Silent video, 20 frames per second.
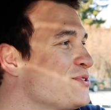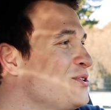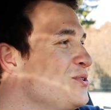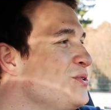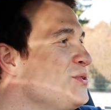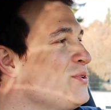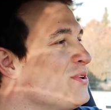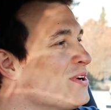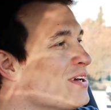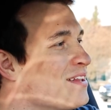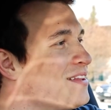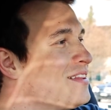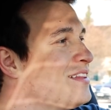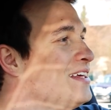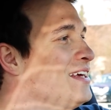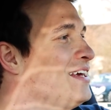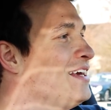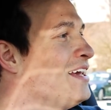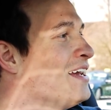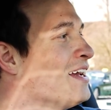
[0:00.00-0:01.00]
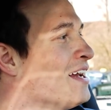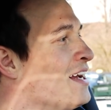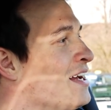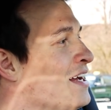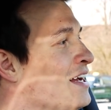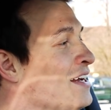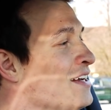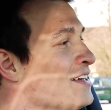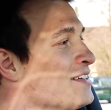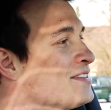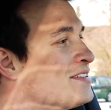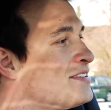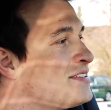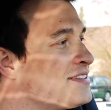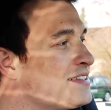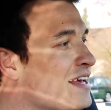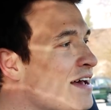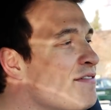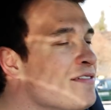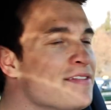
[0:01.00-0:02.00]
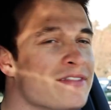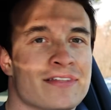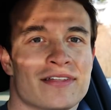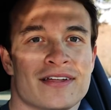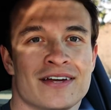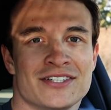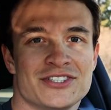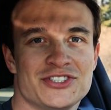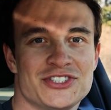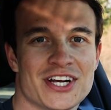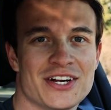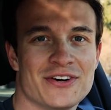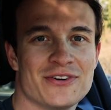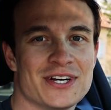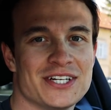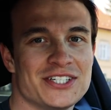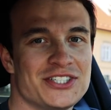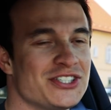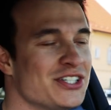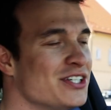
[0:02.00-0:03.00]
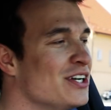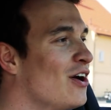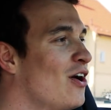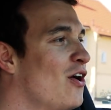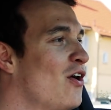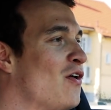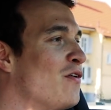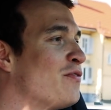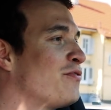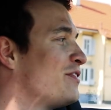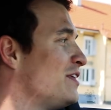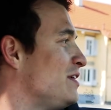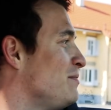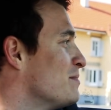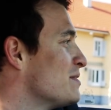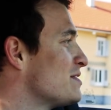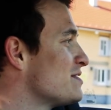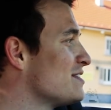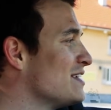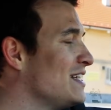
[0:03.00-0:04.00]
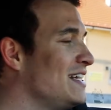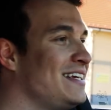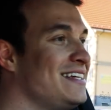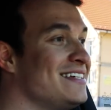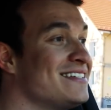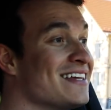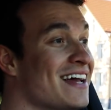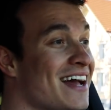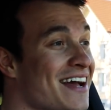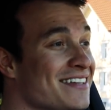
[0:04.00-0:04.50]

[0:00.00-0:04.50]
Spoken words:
to the 7th generation of the Mercedes